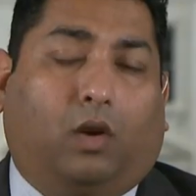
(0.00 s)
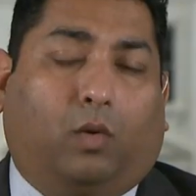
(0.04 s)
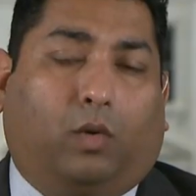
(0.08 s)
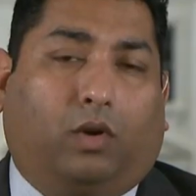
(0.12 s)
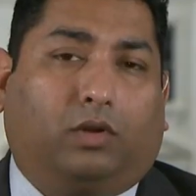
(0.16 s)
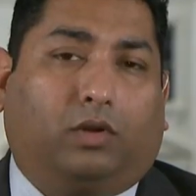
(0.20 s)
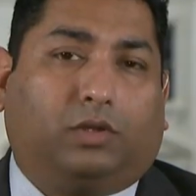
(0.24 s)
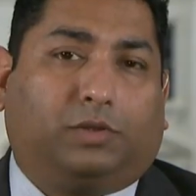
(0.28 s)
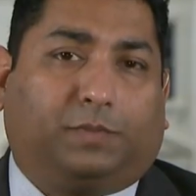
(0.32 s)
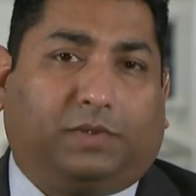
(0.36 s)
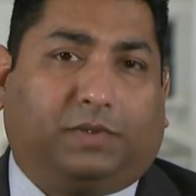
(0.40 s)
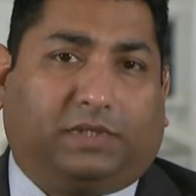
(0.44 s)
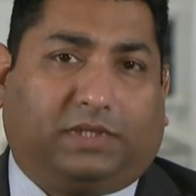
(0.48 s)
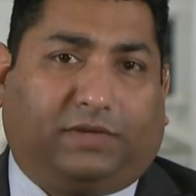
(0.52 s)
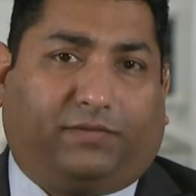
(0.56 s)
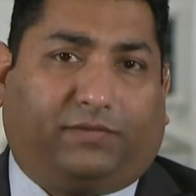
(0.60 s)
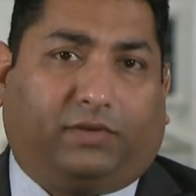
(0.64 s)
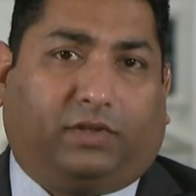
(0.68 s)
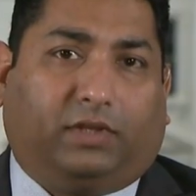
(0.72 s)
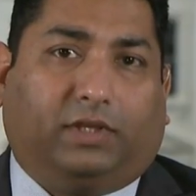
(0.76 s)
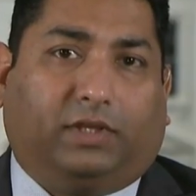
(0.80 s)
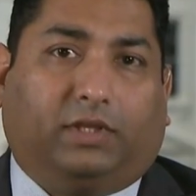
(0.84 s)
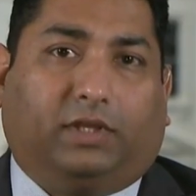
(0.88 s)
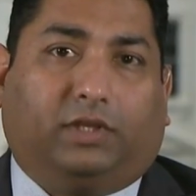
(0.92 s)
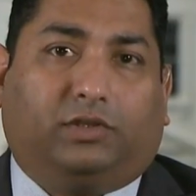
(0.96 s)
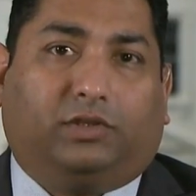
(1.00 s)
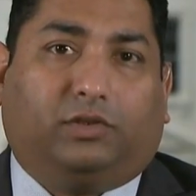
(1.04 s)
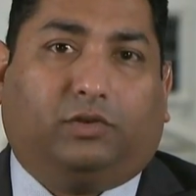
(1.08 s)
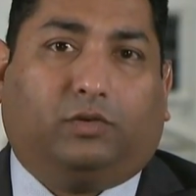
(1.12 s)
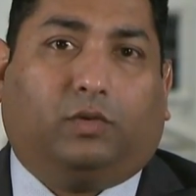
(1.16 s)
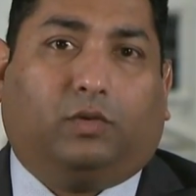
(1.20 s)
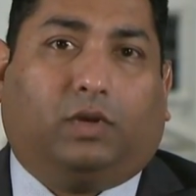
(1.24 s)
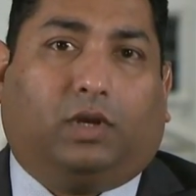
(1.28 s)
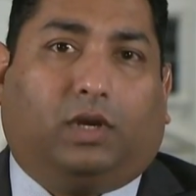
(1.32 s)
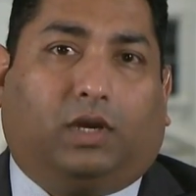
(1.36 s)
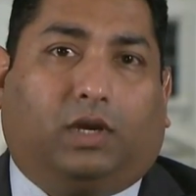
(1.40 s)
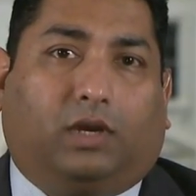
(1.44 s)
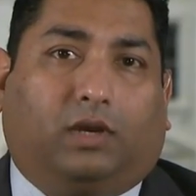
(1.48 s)
Well, specifically, the
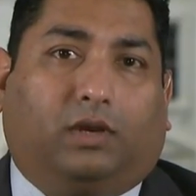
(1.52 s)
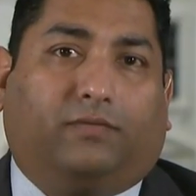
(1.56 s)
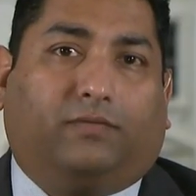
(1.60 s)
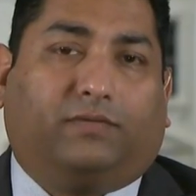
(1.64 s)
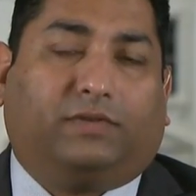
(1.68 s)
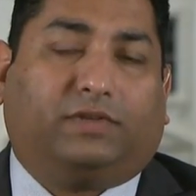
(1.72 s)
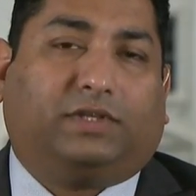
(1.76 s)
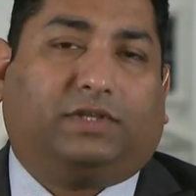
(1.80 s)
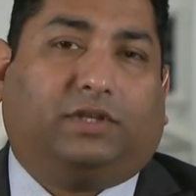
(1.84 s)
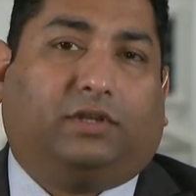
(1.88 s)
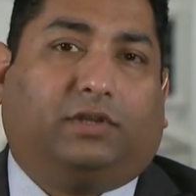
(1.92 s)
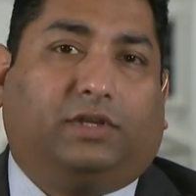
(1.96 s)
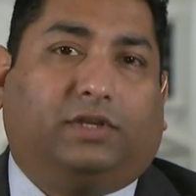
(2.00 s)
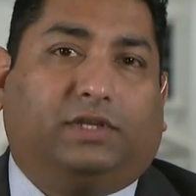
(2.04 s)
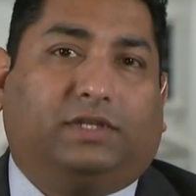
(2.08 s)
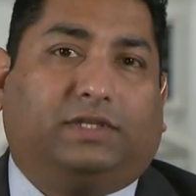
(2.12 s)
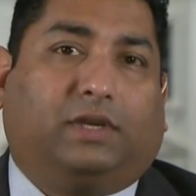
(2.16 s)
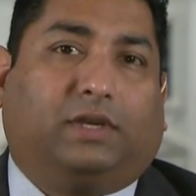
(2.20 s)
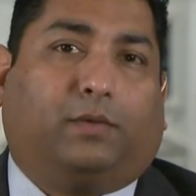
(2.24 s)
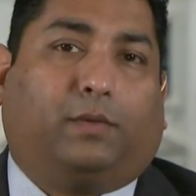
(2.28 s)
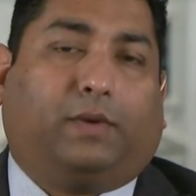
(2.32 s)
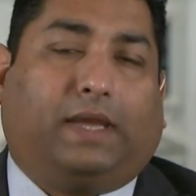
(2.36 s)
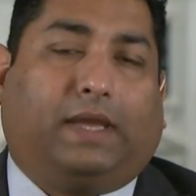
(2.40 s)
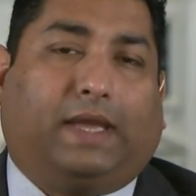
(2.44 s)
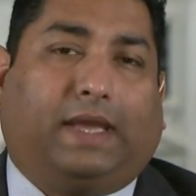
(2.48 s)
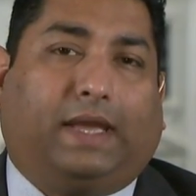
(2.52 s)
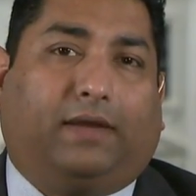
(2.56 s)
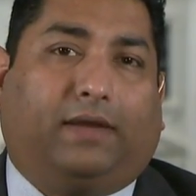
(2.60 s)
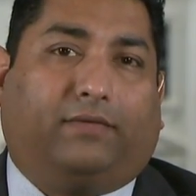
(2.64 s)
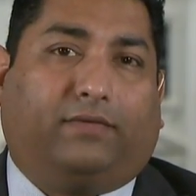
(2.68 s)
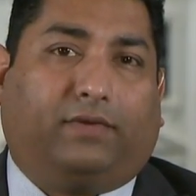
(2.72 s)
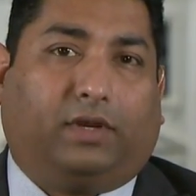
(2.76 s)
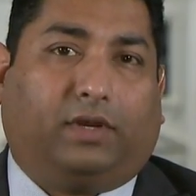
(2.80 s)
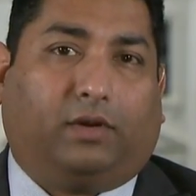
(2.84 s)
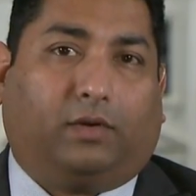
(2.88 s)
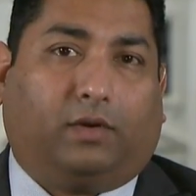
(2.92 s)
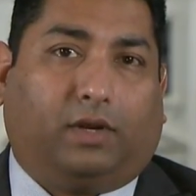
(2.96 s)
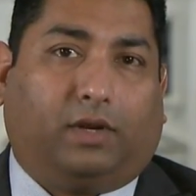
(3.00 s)
two facilities that we
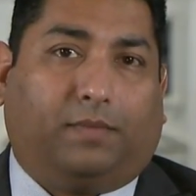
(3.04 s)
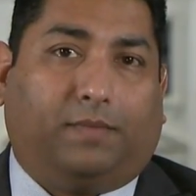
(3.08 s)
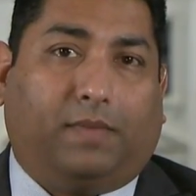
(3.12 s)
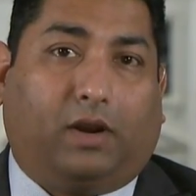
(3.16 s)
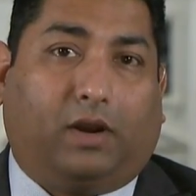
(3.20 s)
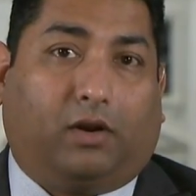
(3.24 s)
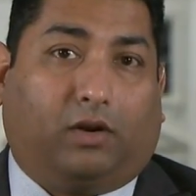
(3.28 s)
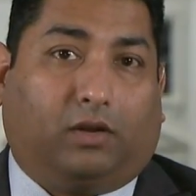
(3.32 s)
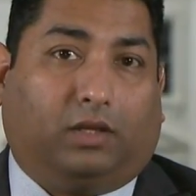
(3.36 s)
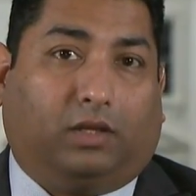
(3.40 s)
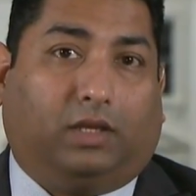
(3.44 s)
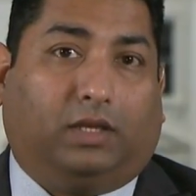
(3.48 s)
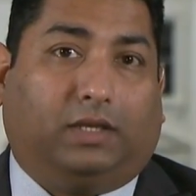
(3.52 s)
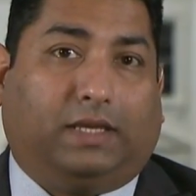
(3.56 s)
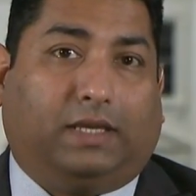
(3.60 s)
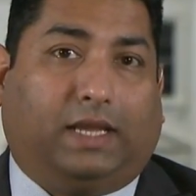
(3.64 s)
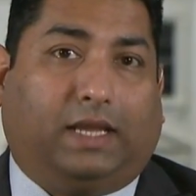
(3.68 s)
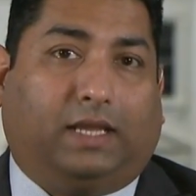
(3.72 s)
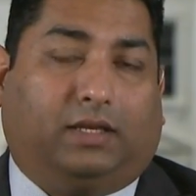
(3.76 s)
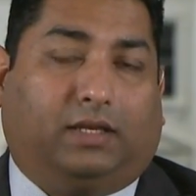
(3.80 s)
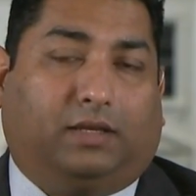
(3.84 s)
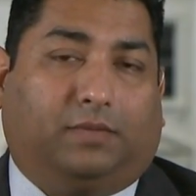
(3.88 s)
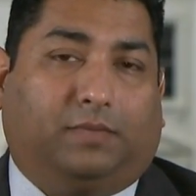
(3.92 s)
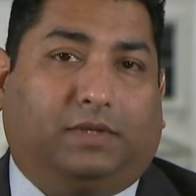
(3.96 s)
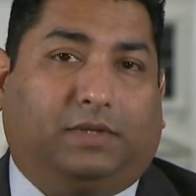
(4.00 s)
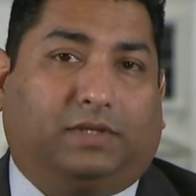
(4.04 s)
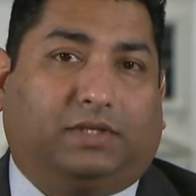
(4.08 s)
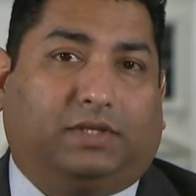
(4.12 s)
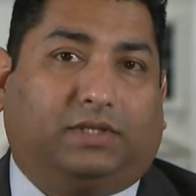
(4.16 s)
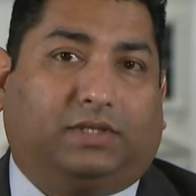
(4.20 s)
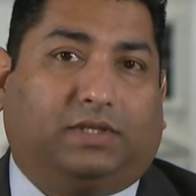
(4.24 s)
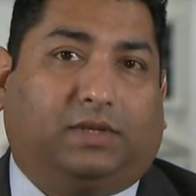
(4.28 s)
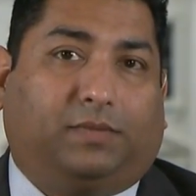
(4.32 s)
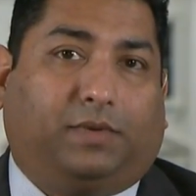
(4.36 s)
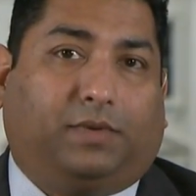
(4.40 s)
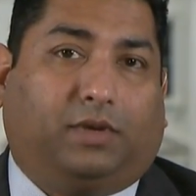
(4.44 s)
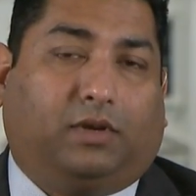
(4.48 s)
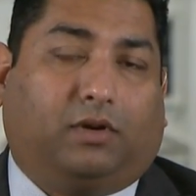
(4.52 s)
have here in Maryland and in
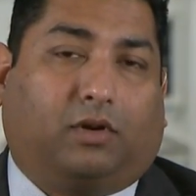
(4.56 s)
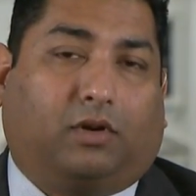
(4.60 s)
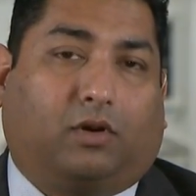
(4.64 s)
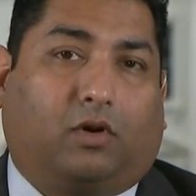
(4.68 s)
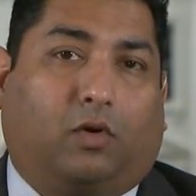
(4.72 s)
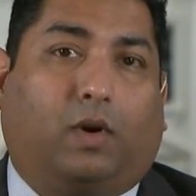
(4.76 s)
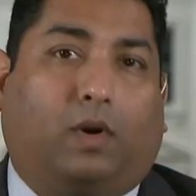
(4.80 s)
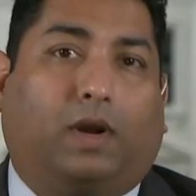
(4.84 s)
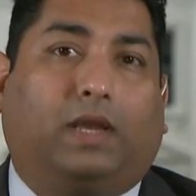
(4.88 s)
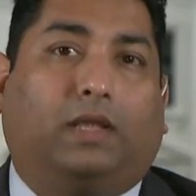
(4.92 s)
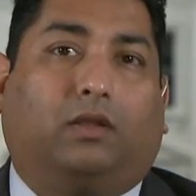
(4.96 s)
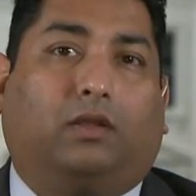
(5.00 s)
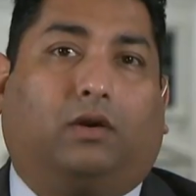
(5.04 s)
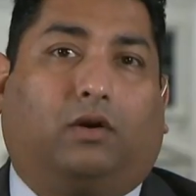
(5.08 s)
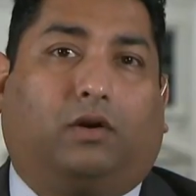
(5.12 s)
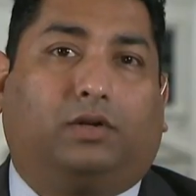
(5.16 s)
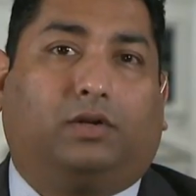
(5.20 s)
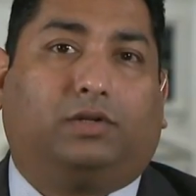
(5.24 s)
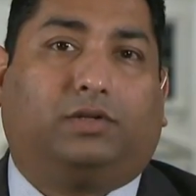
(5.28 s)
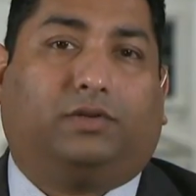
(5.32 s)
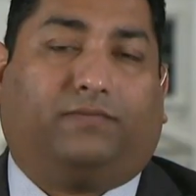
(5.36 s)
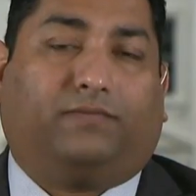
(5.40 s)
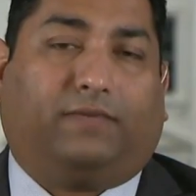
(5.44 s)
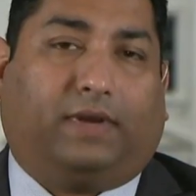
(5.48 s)
Mississippi are quite large.